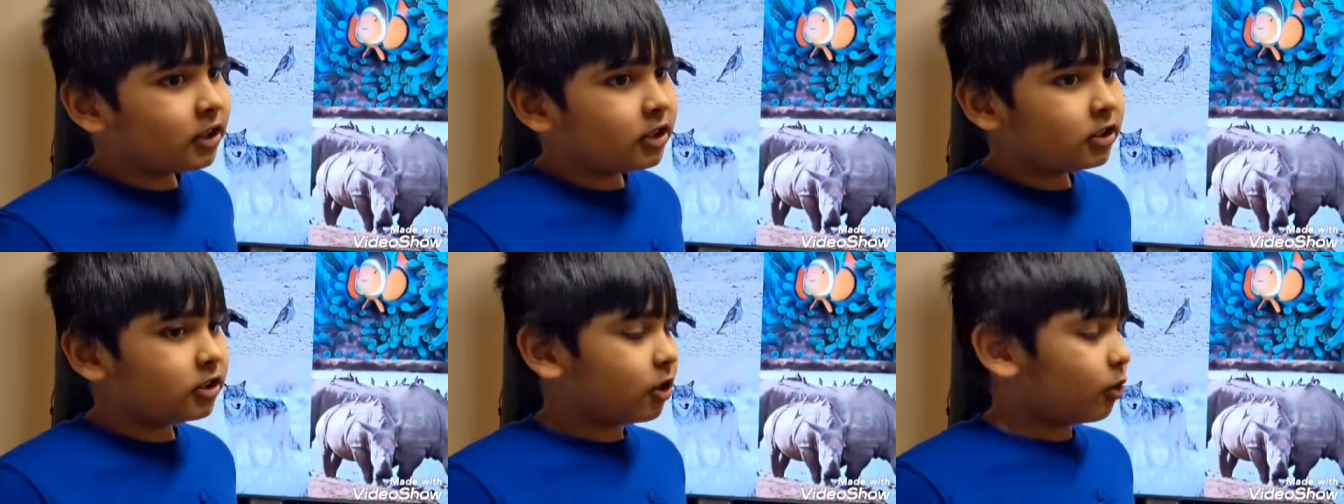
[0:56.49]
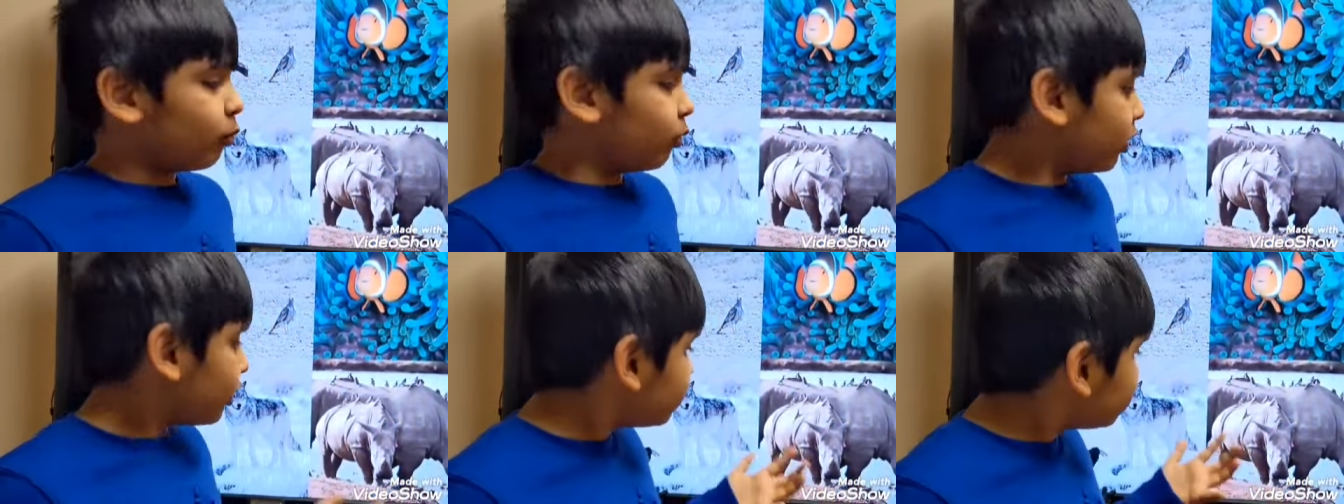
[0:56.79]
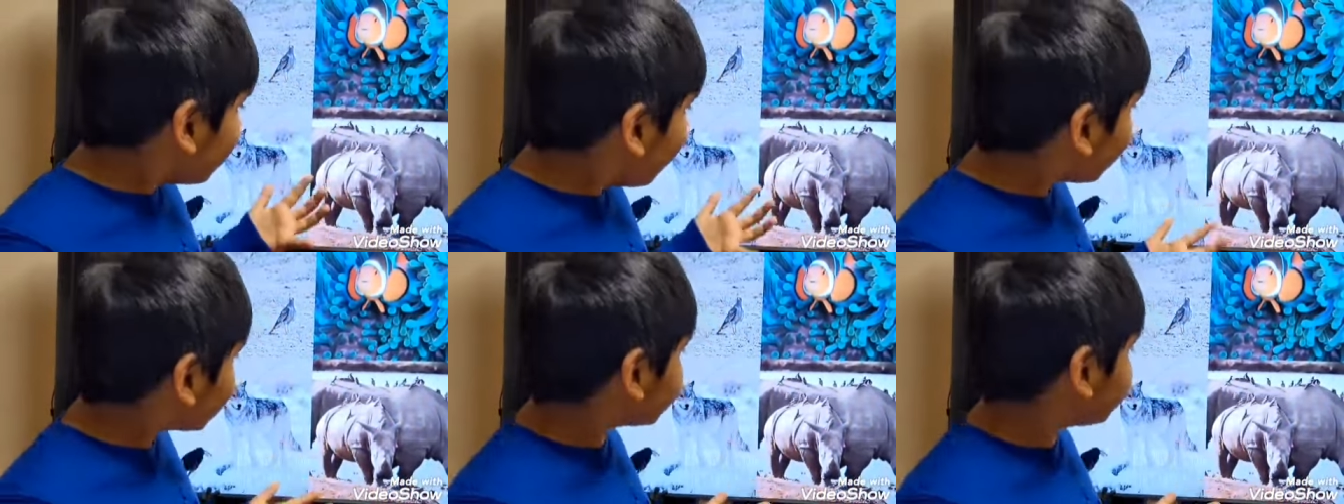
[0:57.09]
So we're
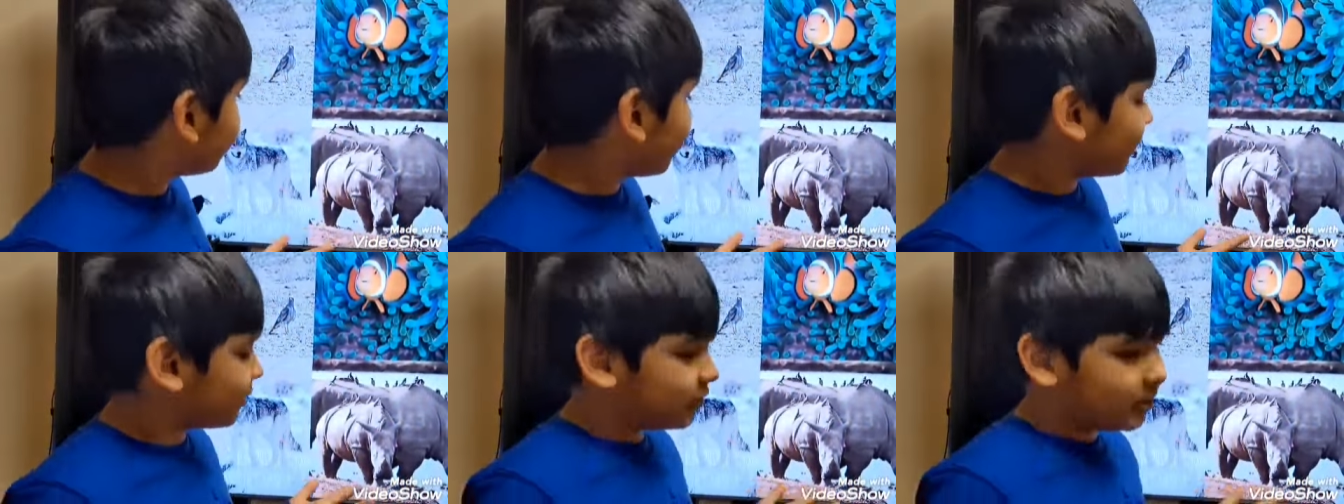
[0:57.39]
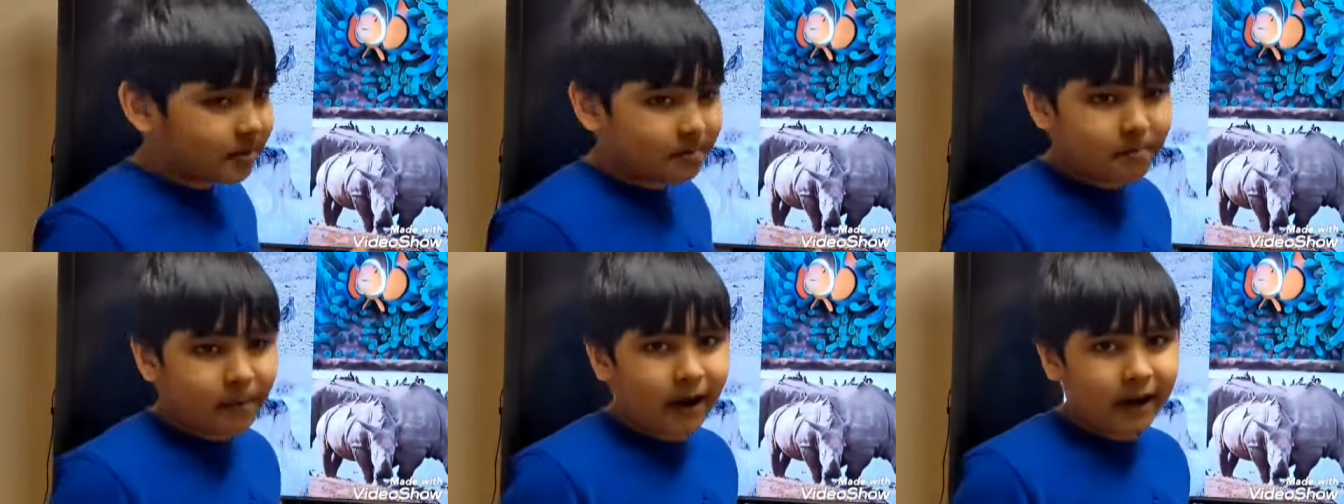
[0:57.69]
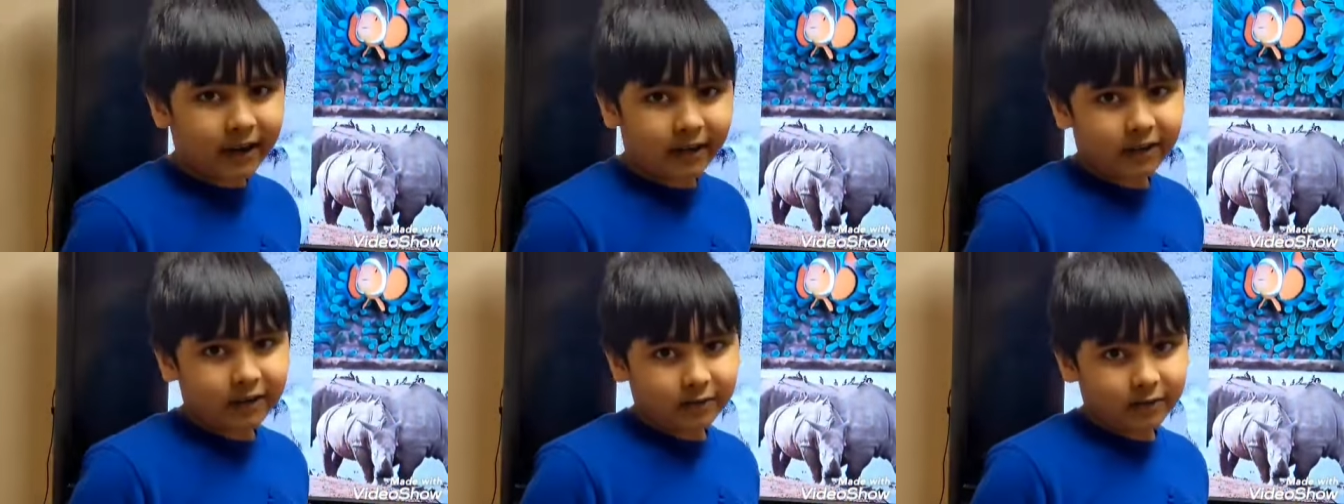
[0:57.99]
talking about
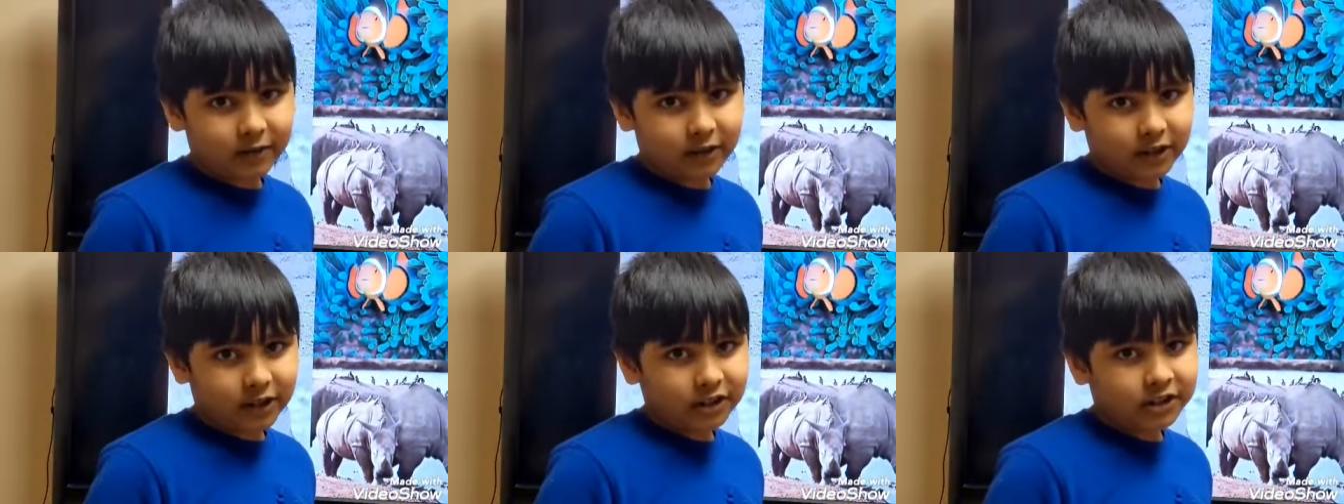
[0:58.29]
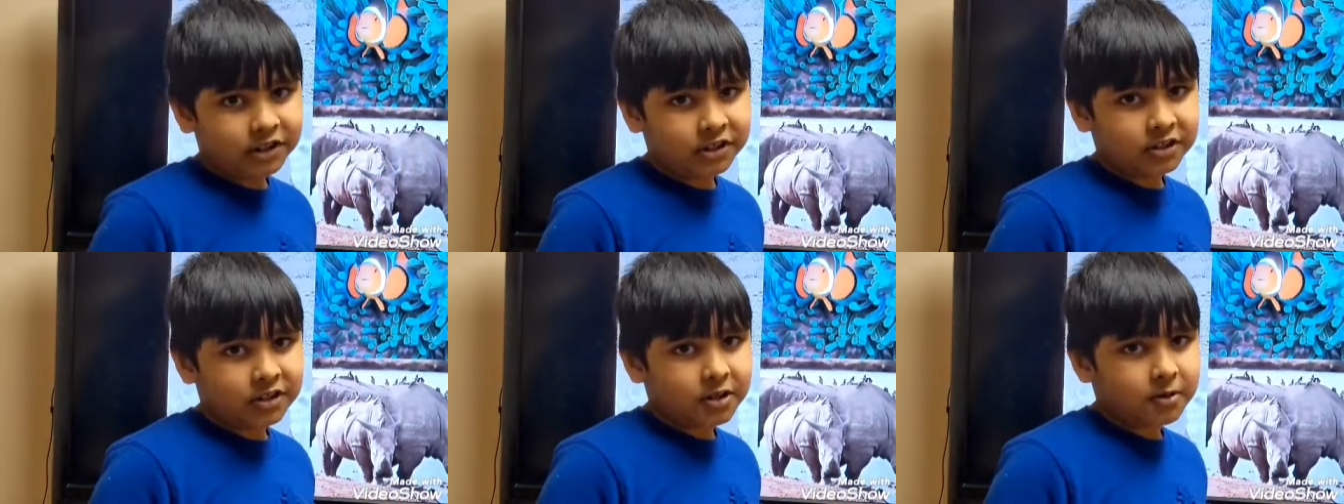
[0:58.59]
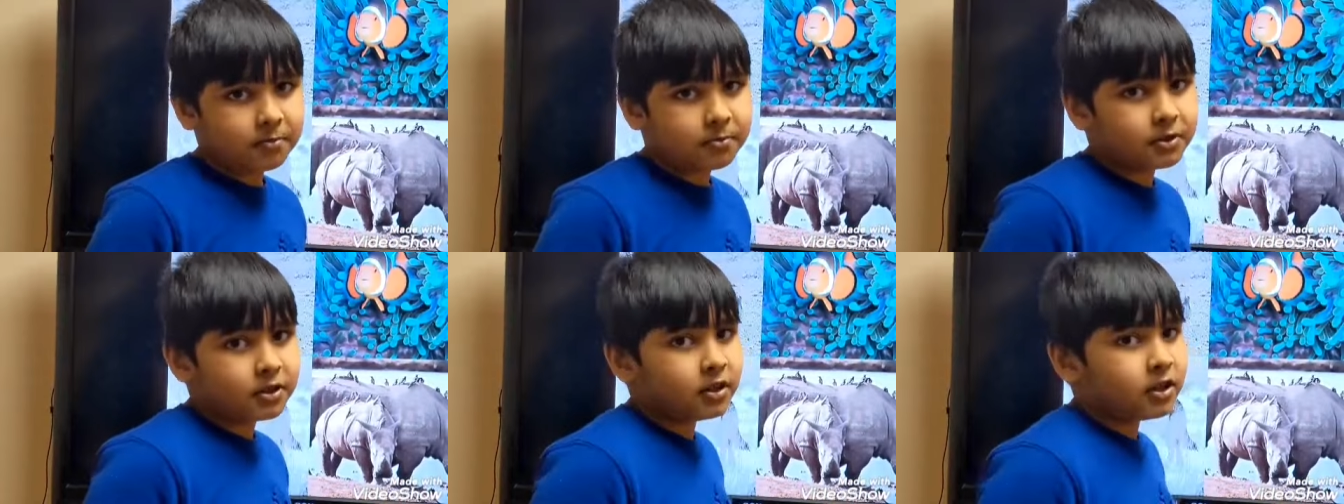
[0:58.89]
symbiotic
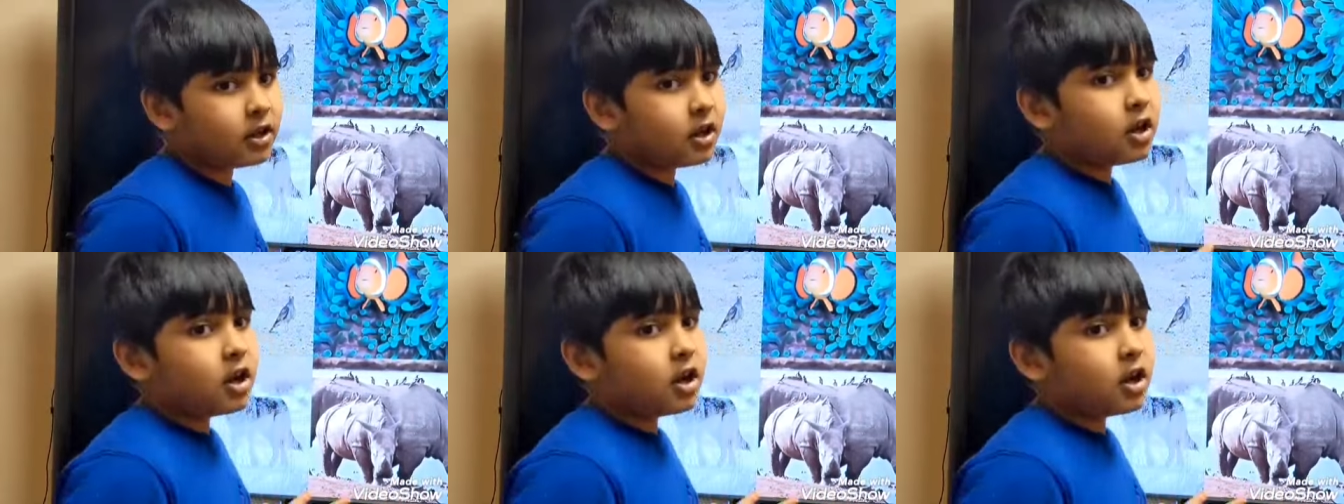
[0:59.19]
relationships.